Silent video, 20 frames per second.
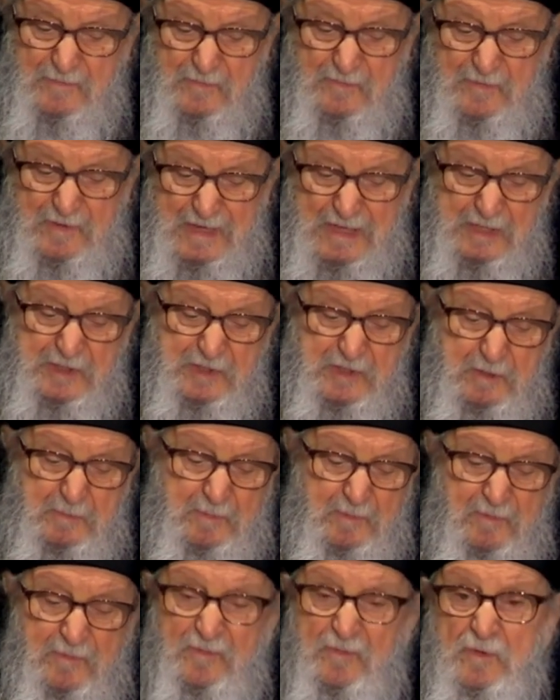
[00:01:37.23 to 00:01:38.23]
of
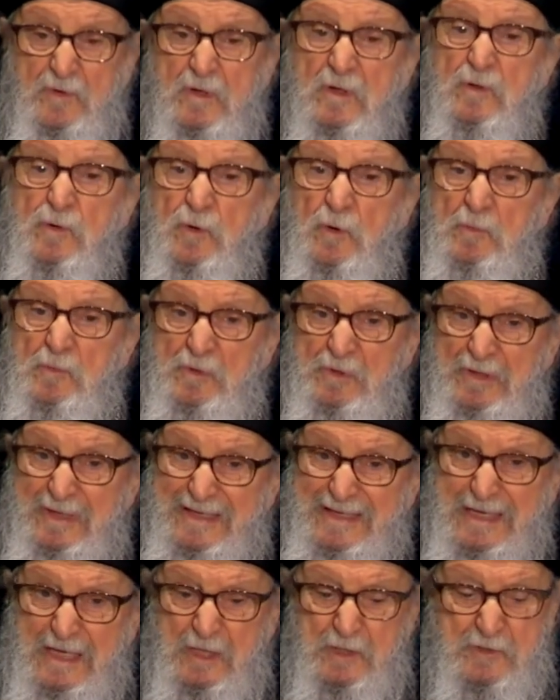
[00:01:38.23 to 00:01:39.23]
friendship, of
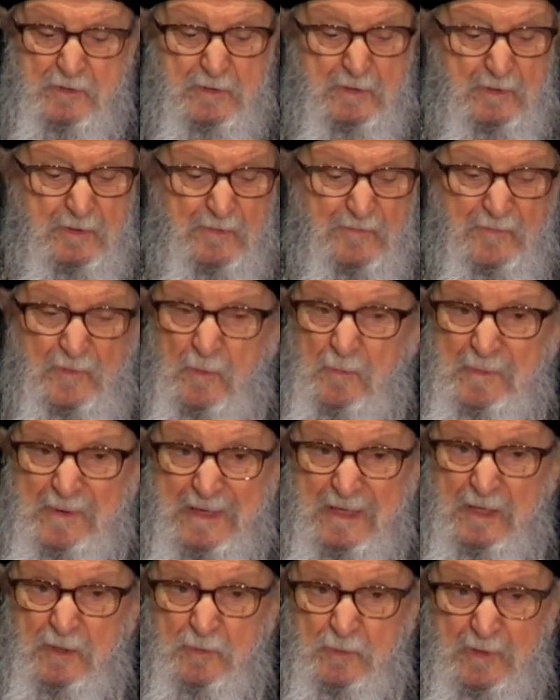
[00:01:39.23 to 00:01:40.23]
communication, of
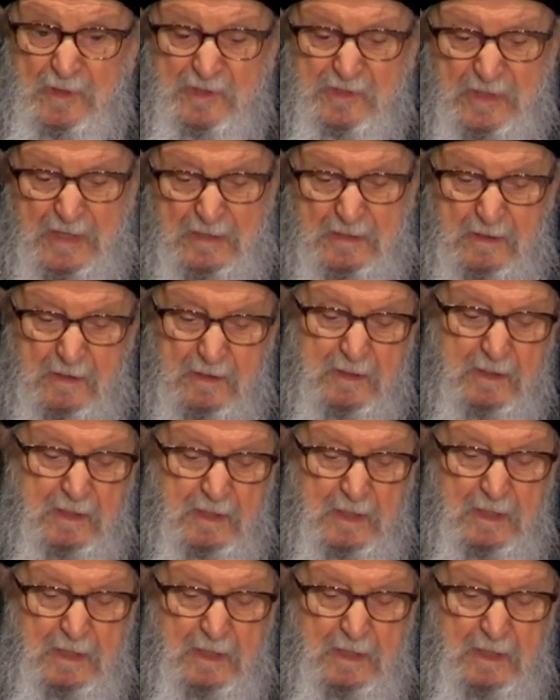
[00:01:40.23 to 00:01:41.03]
opening to each other.